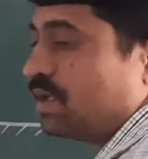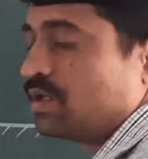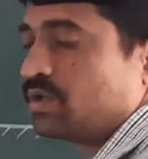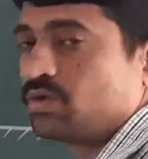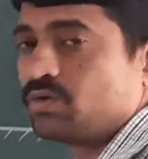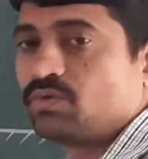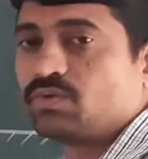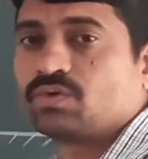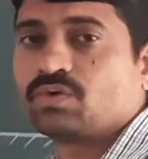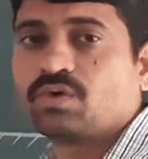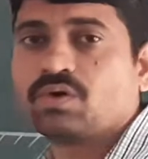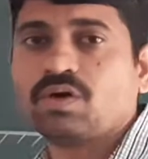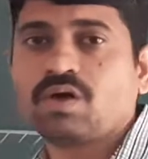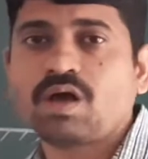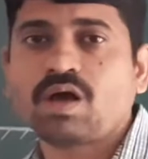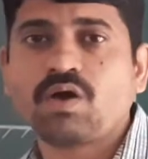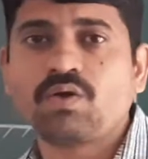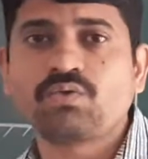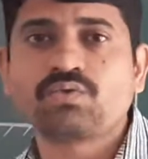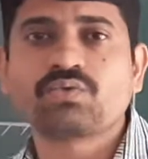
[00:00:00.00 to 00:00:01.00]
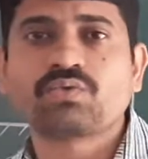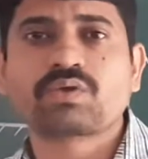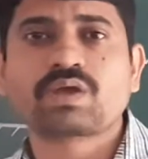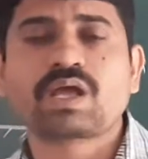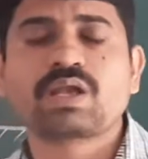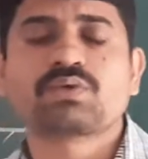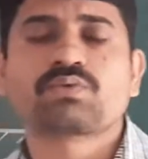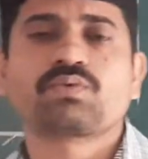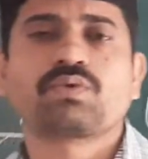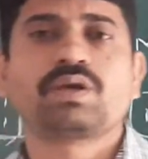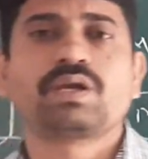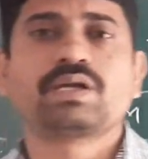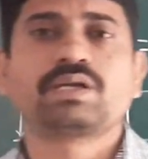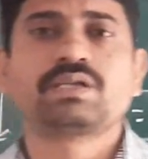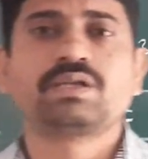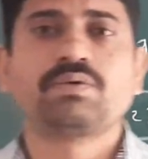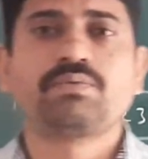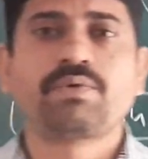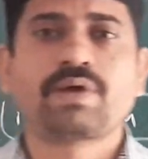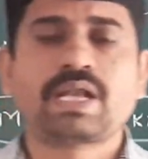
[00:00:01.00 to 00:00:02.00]
You know how to
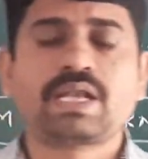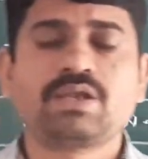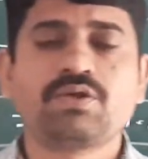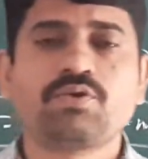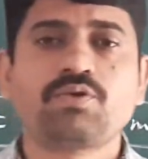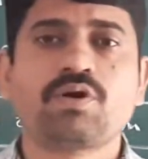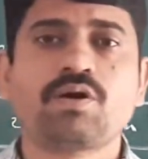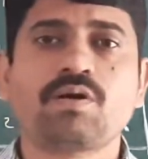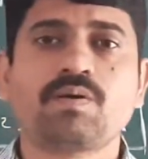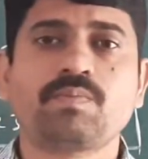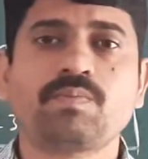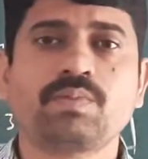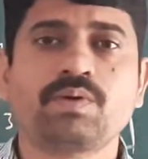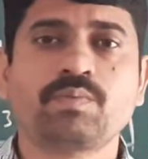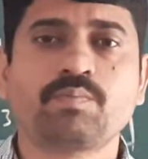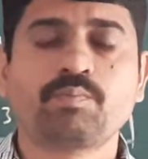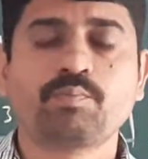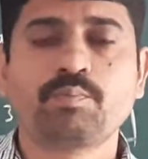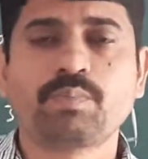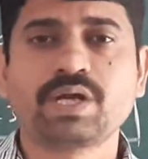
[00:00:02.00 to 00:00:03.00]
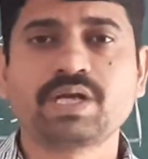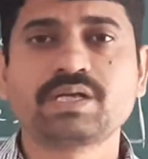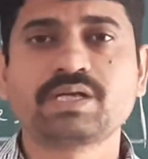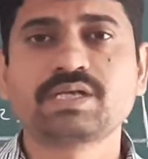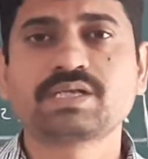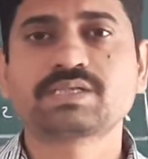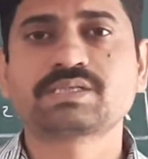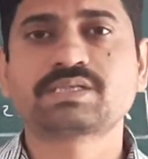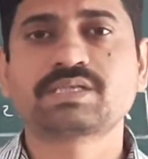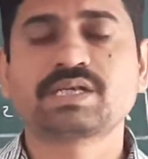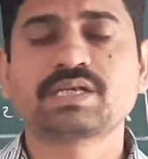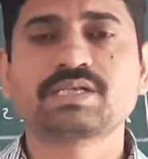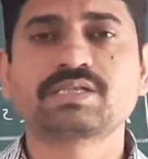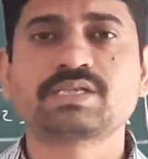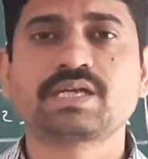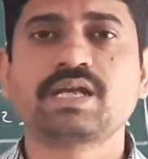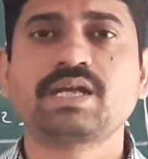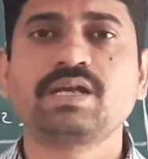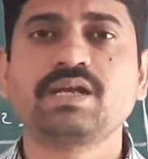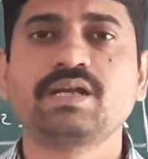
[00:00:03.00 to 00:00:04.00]
calculate the value of bending
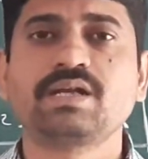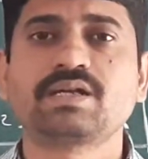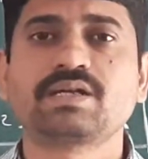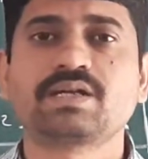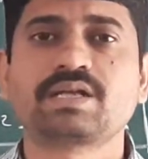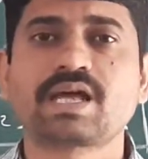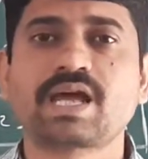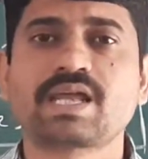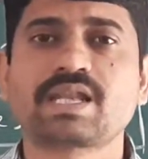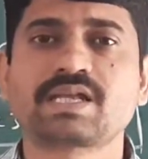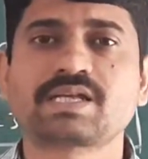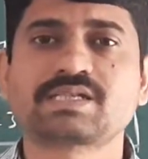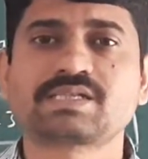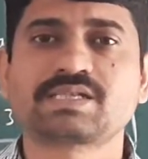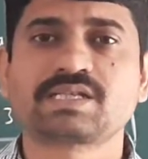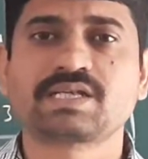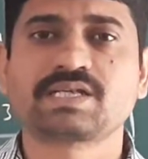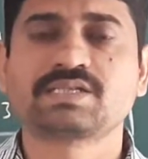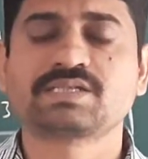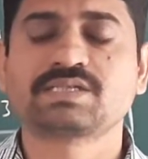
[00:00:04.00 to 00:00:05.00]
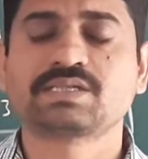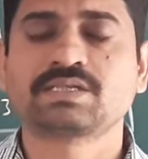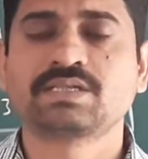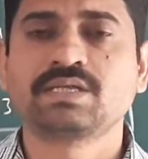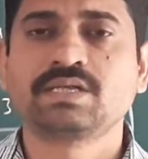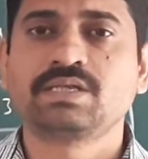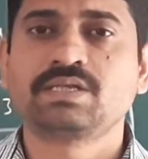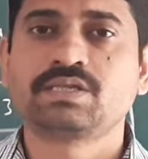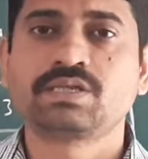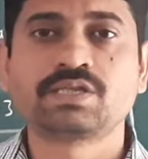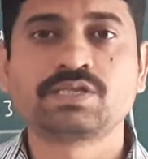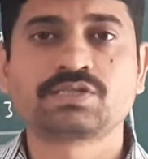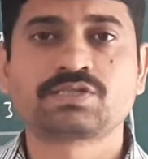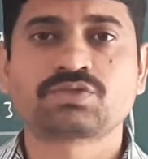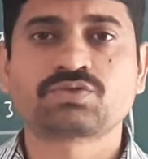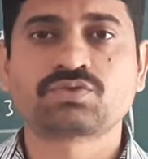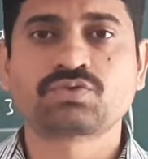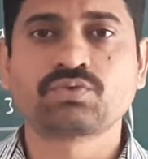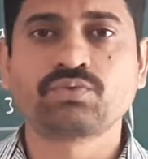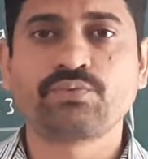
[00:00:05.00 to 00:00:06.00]
stress and direct stress.
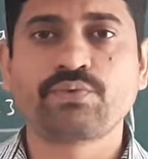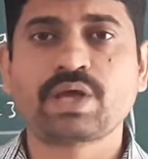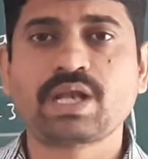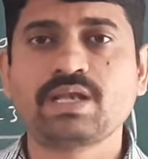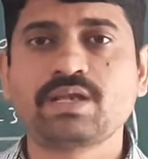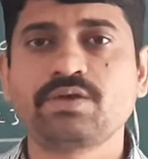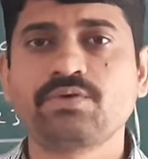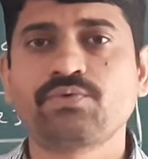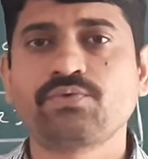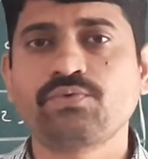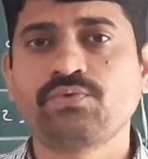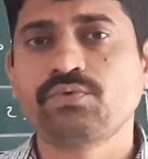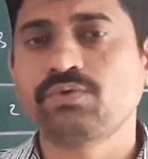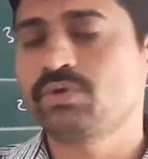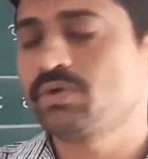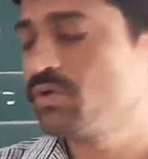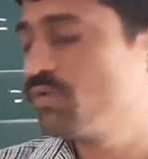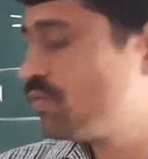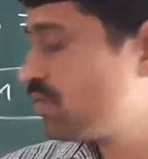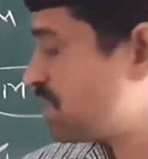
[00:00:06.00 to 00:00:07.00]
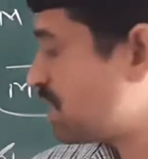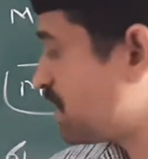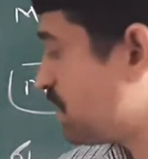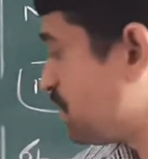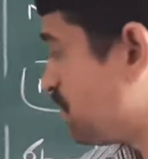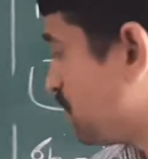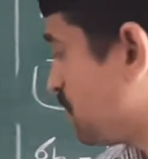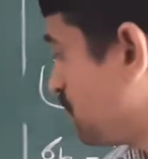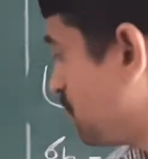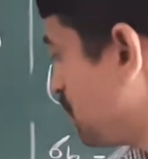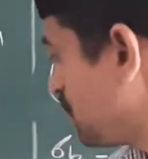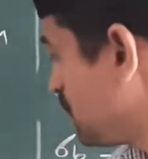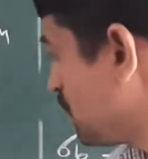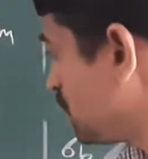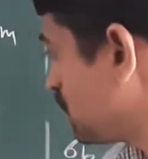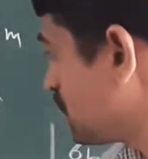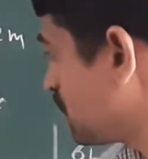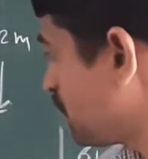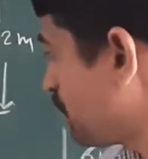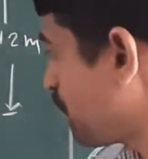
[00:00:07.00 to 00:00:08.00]
This two value you will give
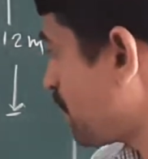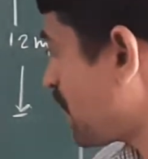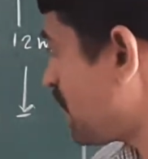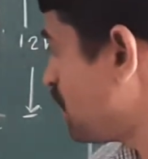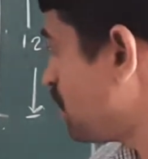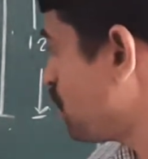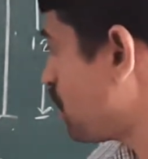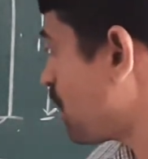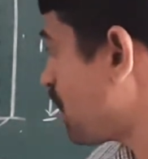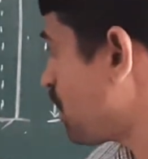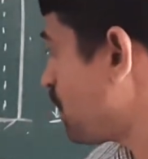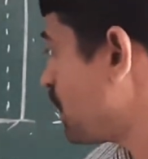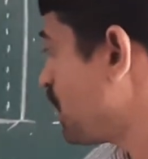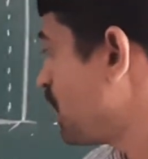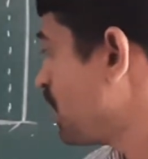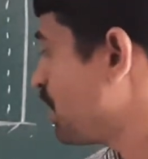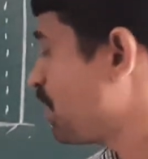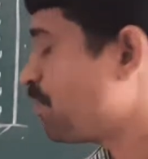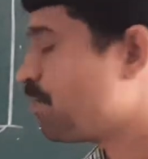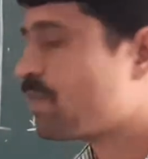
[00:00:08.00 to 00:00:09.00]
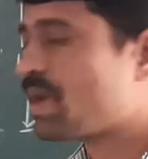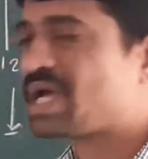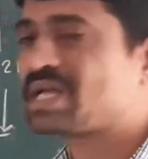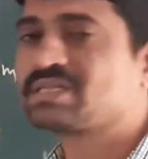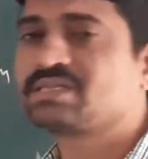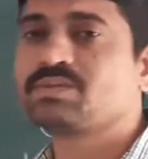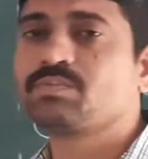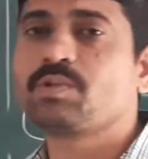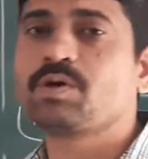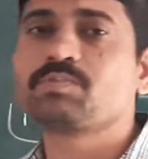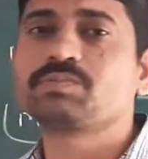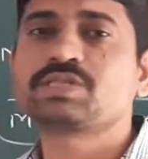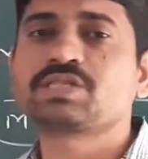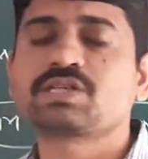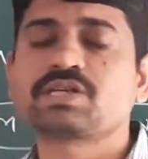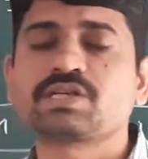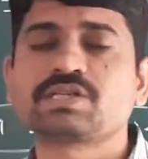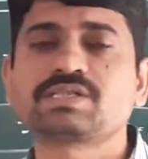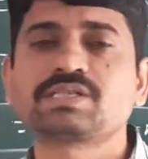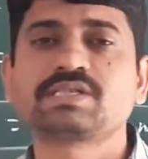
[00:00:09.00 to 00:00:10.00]
the value of maximum
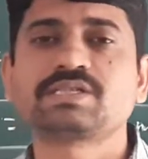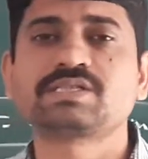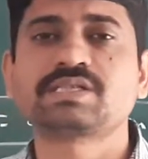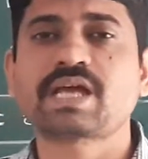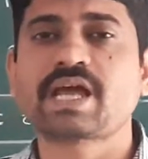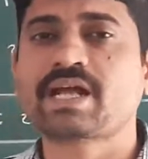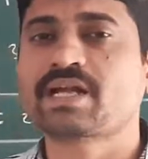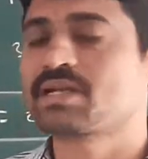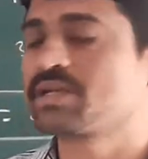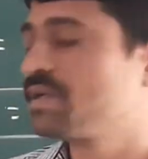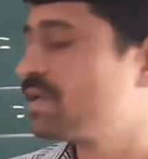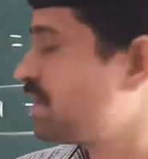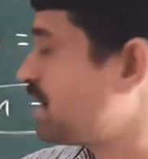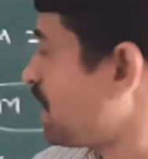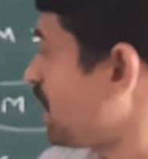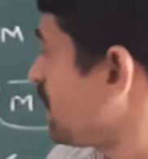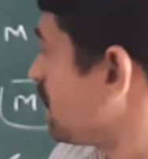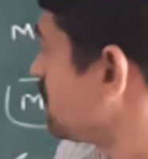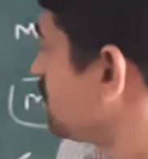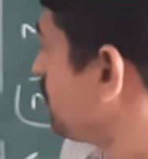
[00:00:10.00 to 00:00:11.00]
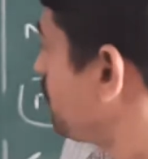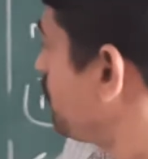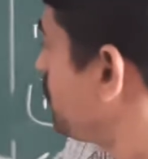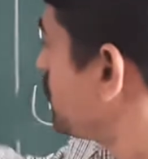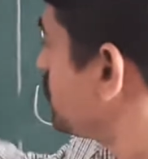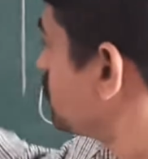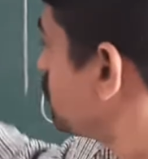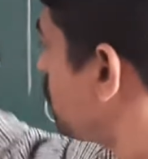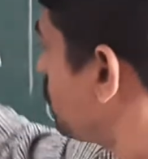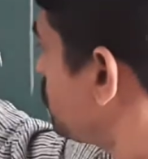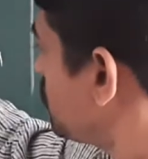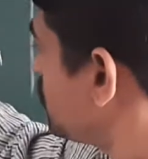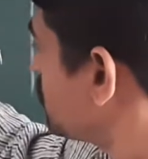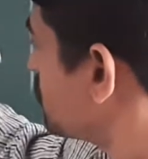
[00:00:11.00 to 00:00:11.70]
stress is at the base of the